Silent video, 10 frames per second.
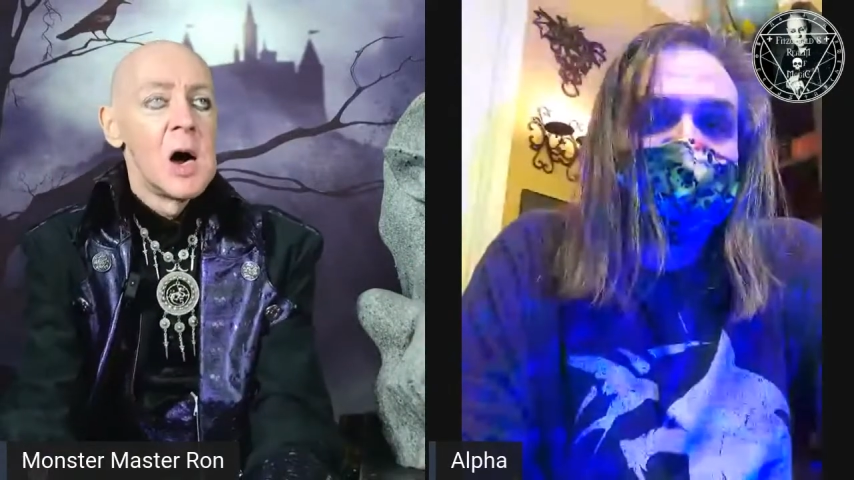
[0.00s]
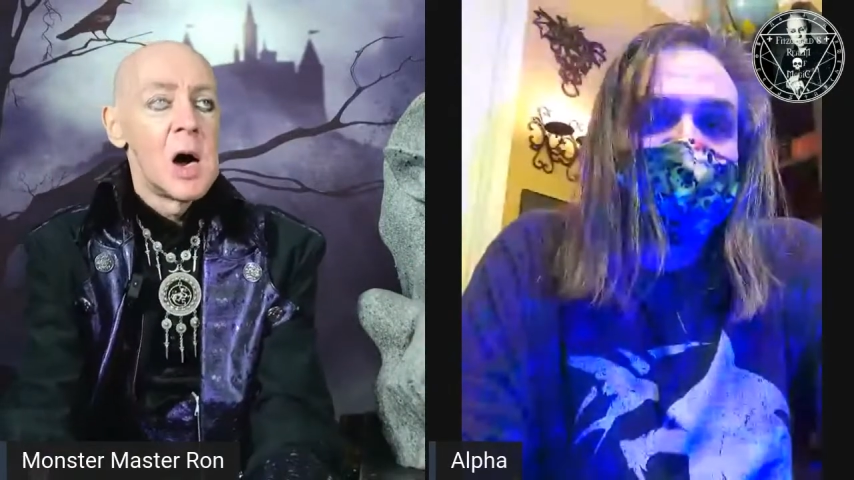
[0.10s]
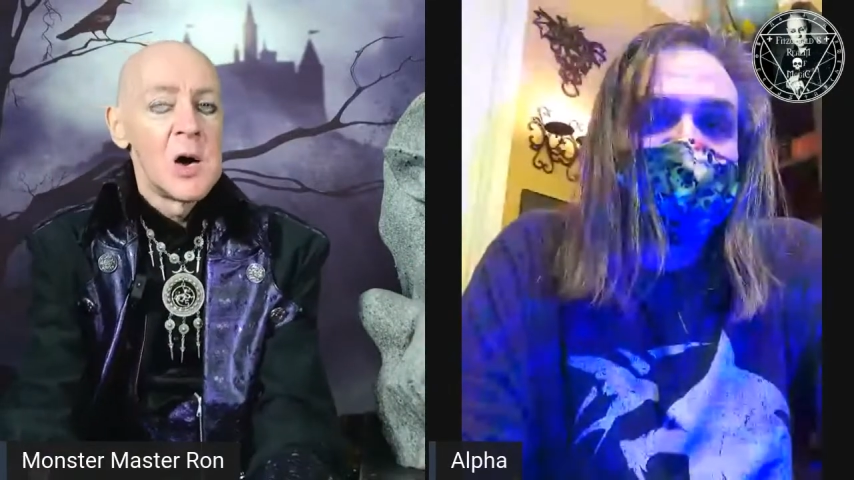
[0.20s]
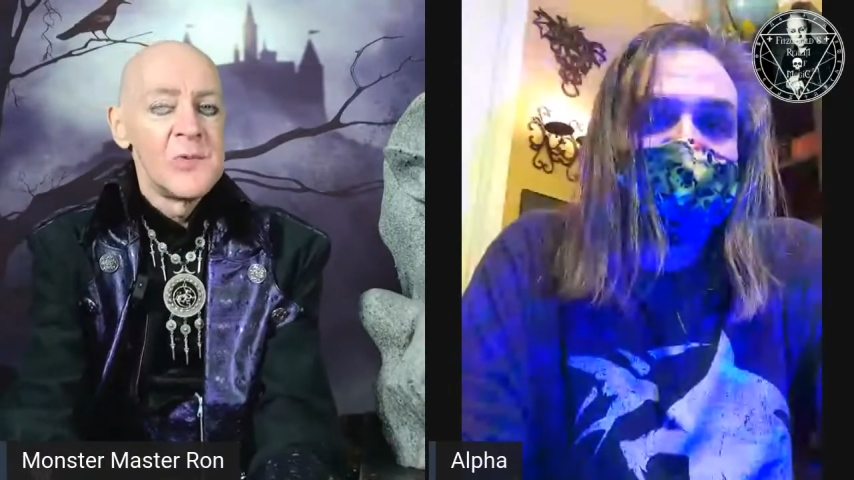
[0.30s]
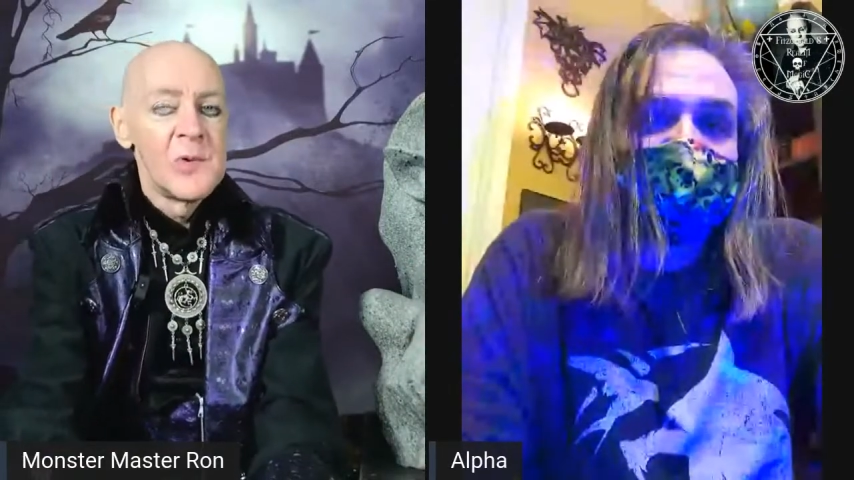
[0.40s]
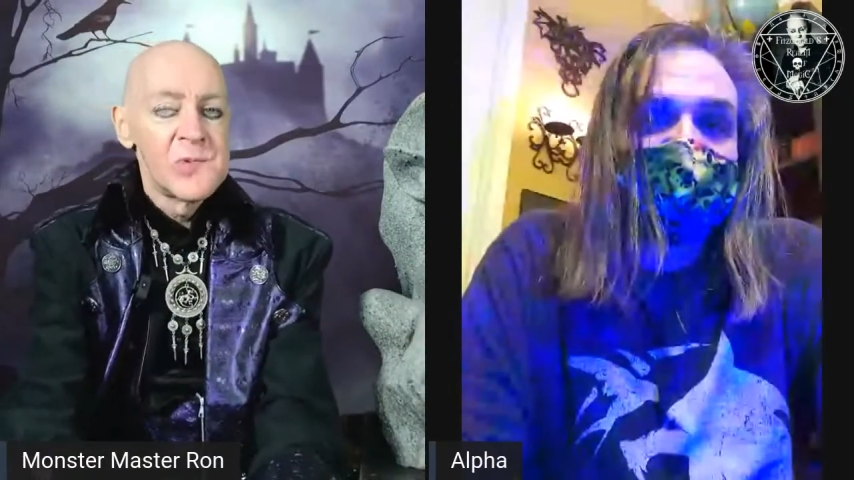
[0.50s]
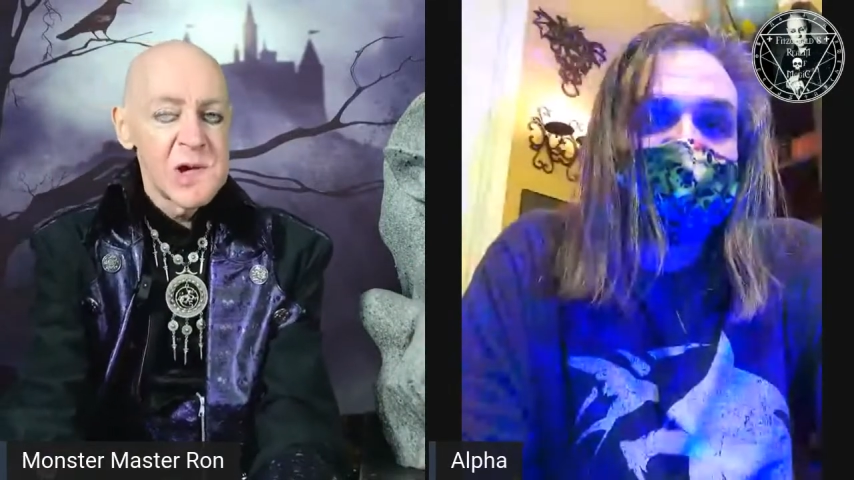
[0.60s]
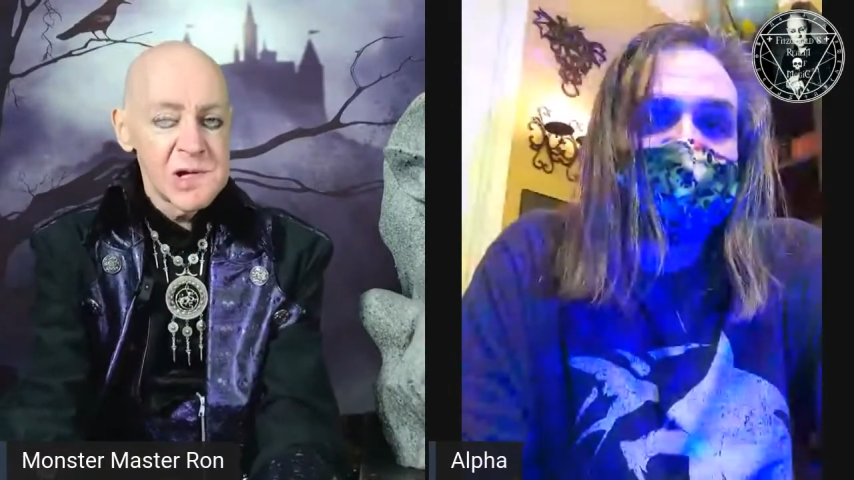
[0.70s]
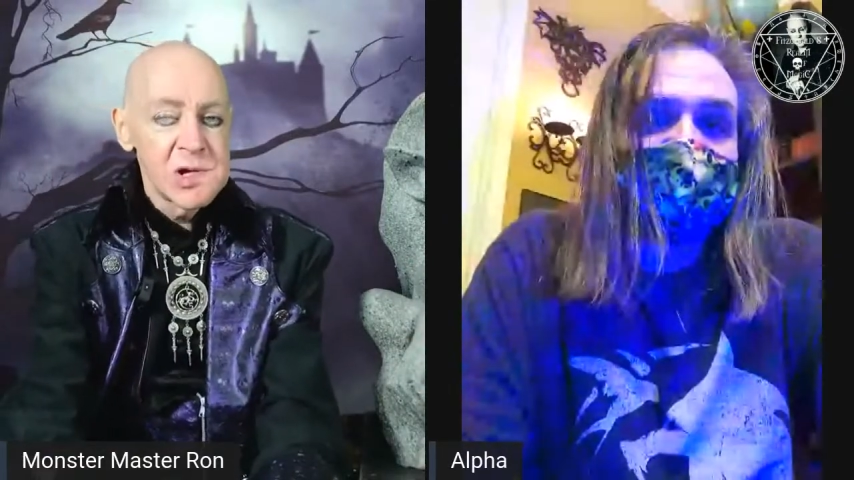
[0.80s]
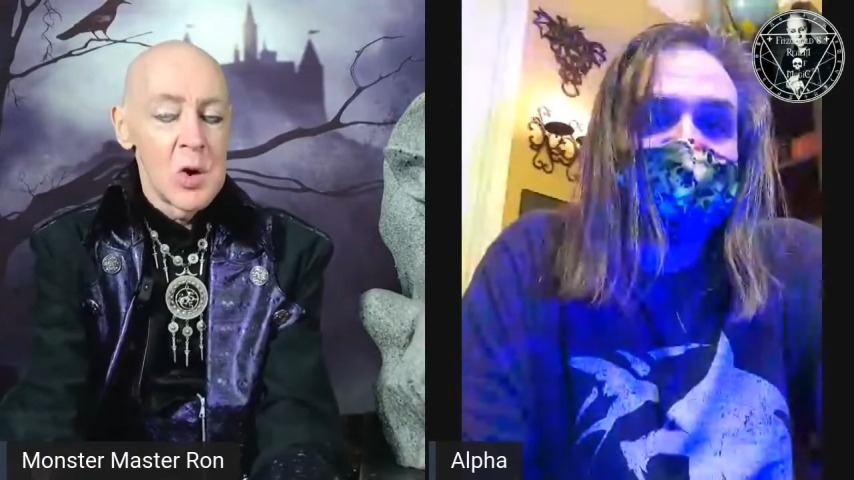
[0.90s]
of a
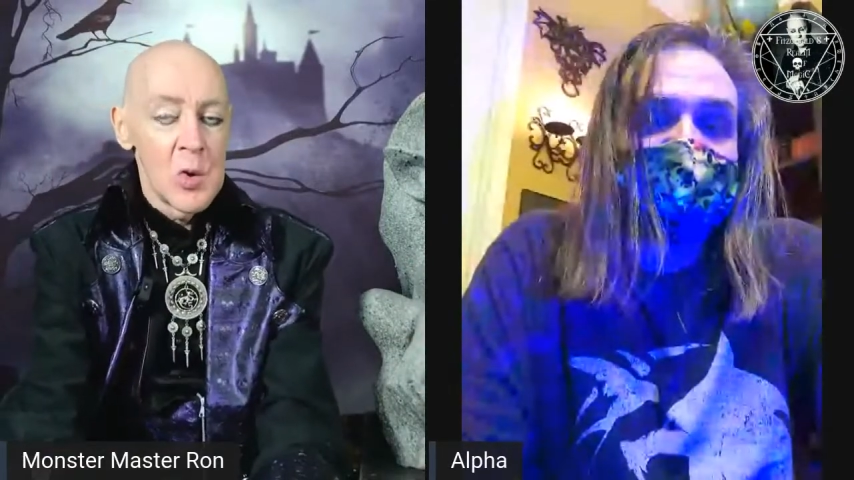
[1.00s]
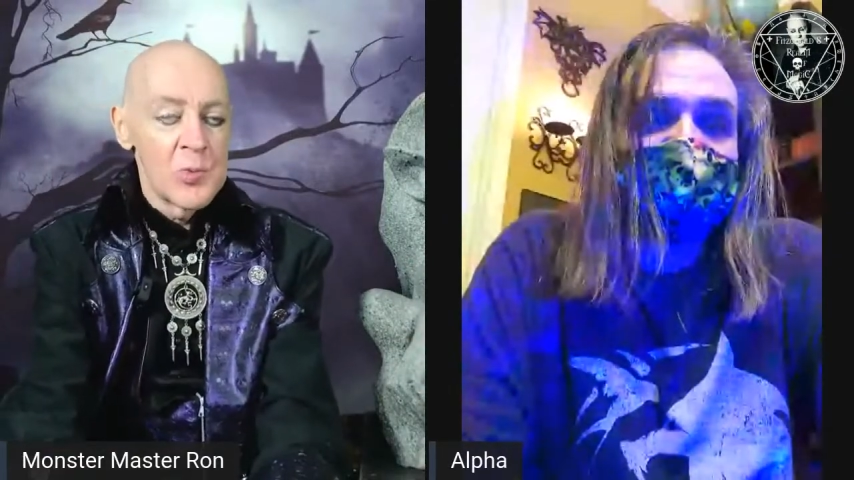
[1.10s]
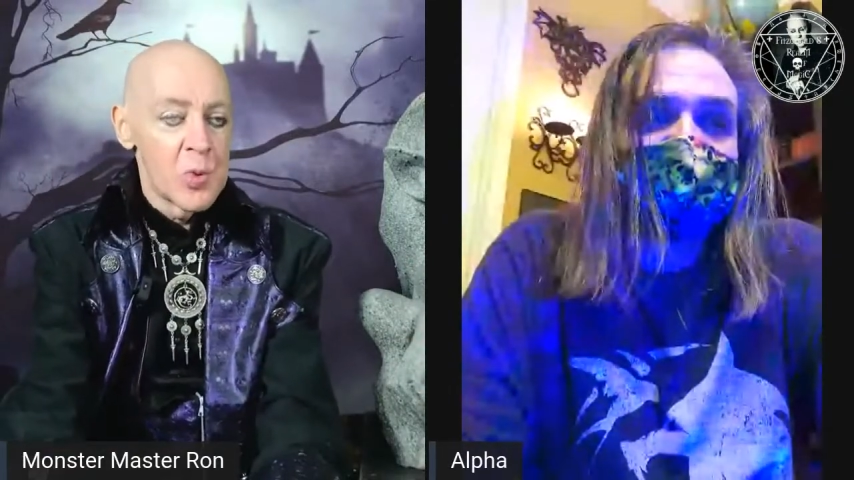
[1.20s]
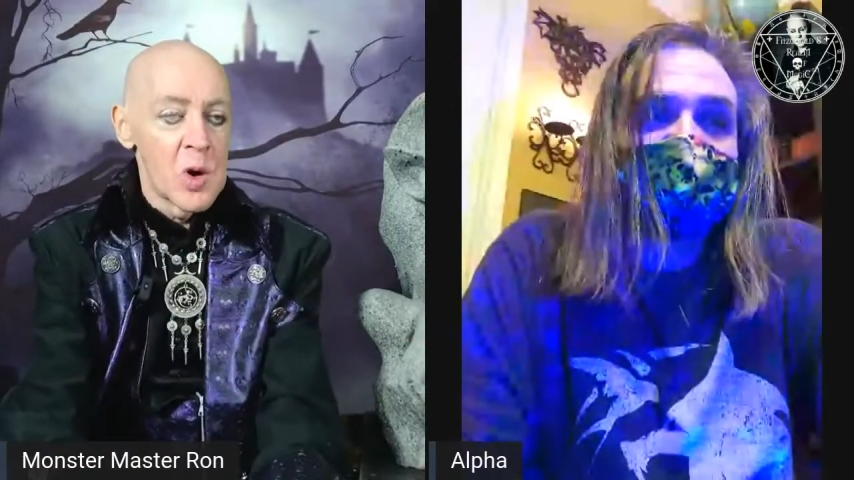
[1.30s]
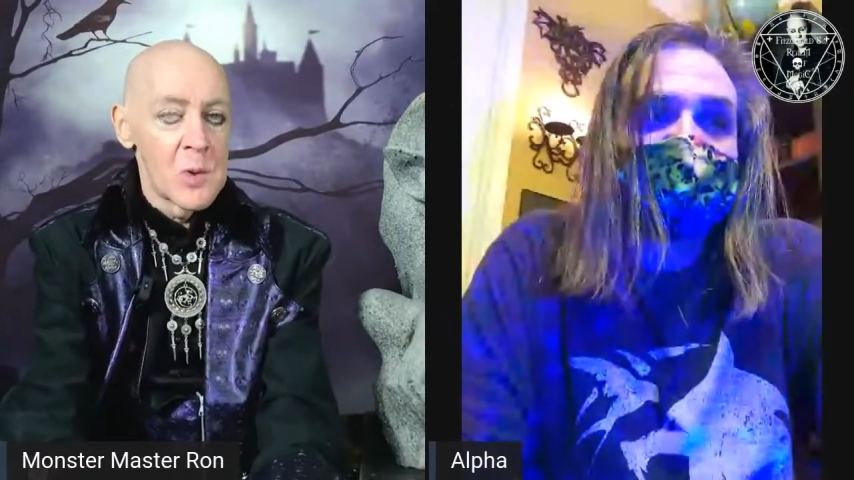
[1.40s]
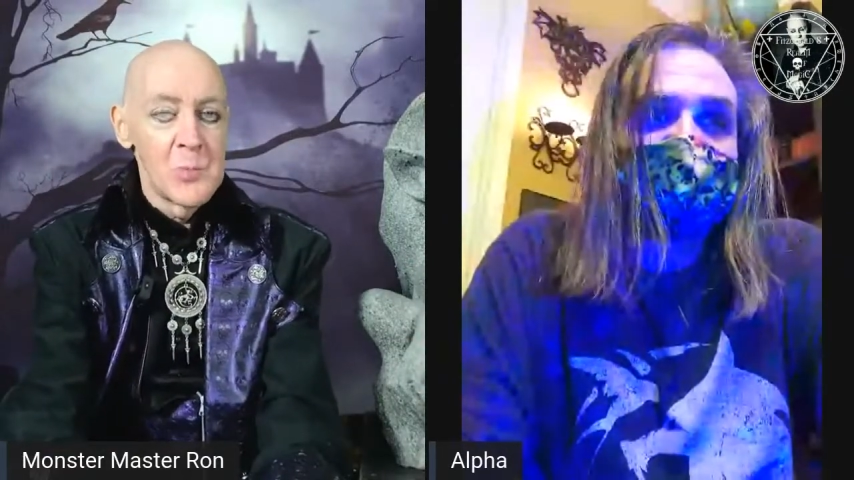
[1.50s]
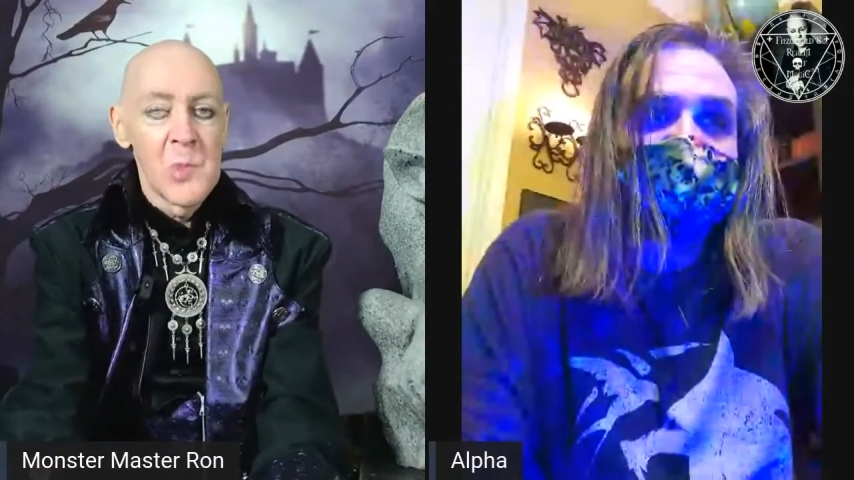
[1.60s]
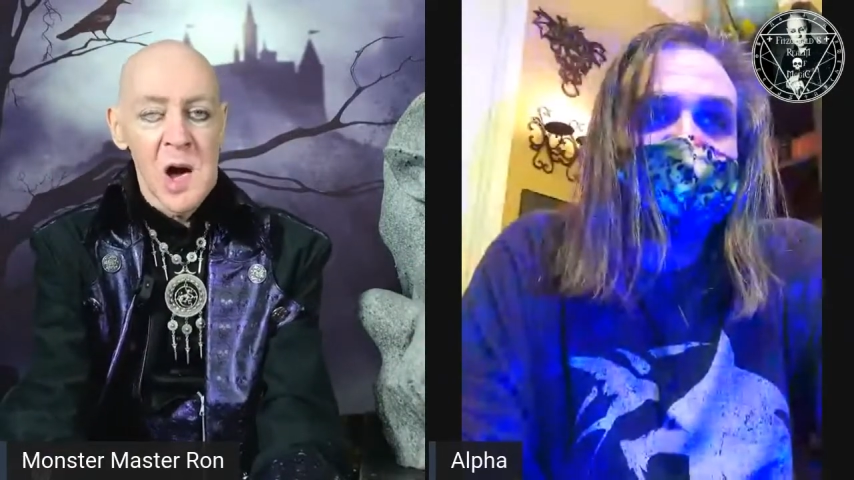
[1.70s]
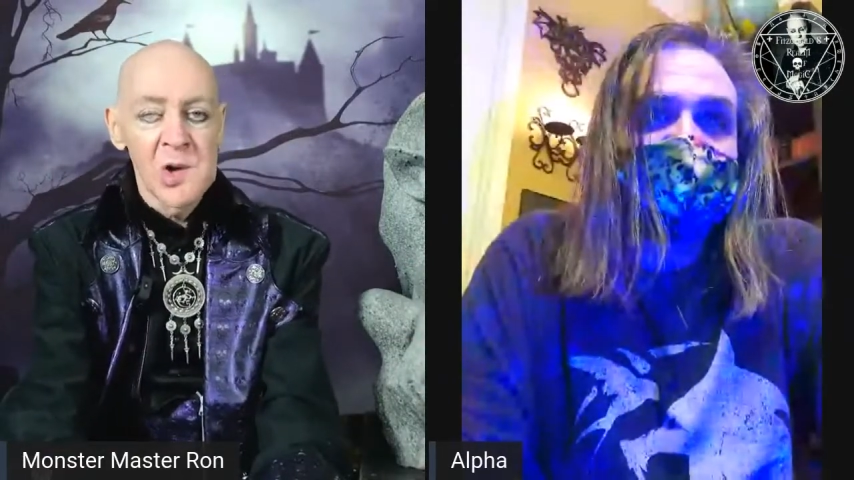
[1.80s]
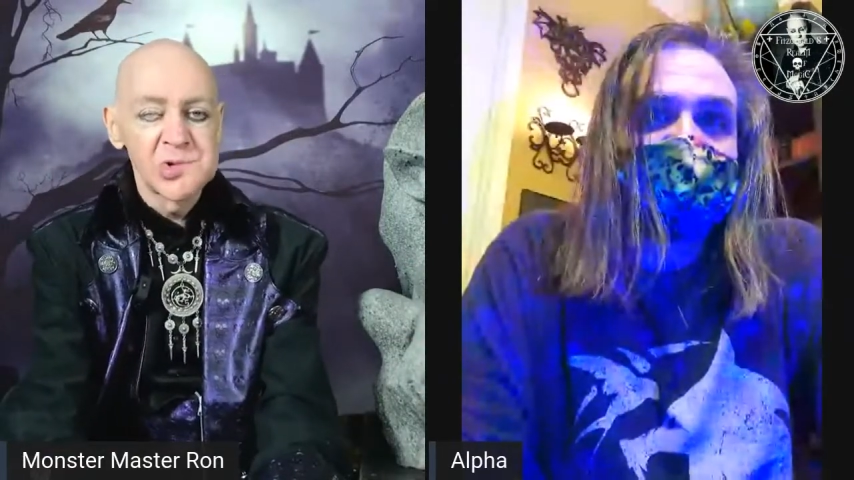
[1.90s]
video for
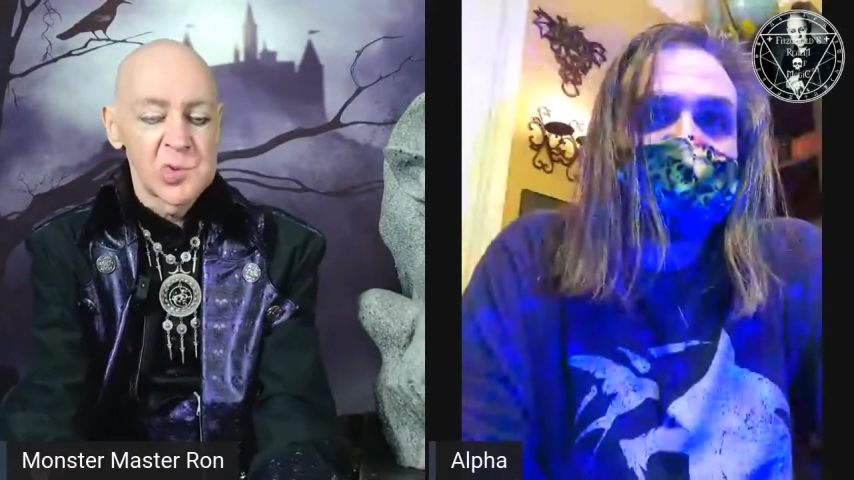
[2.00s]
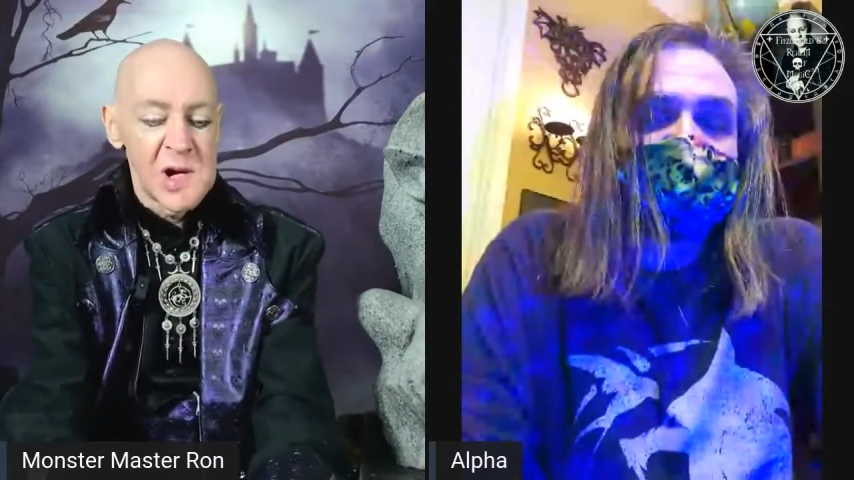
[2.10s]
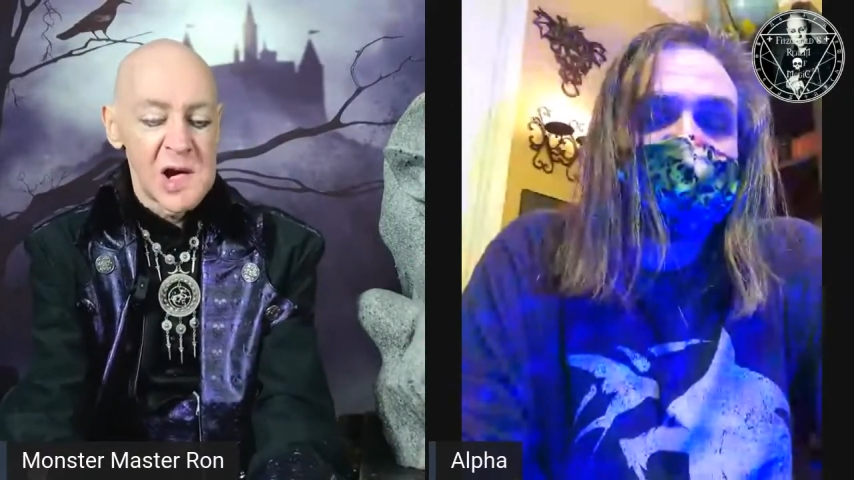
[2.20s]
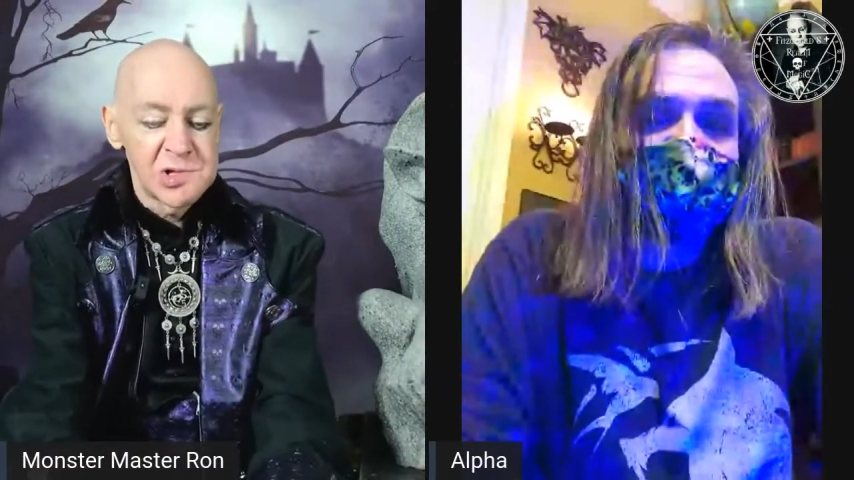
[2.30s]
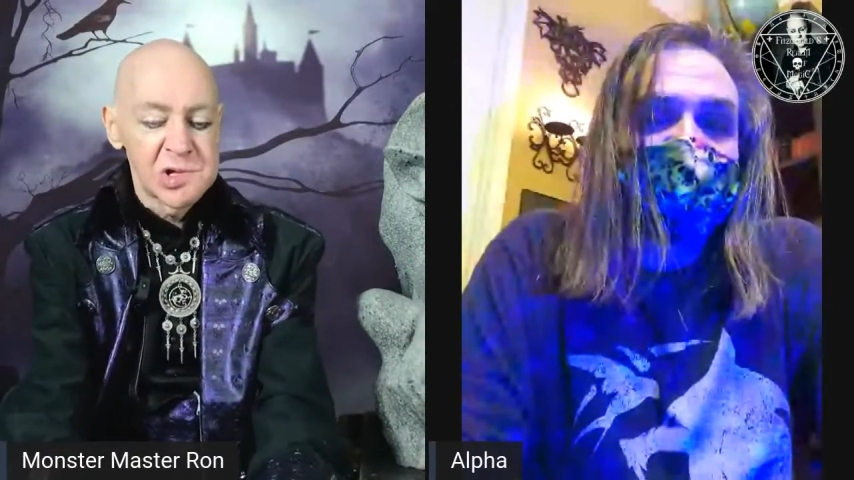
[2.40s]
Monster Mash,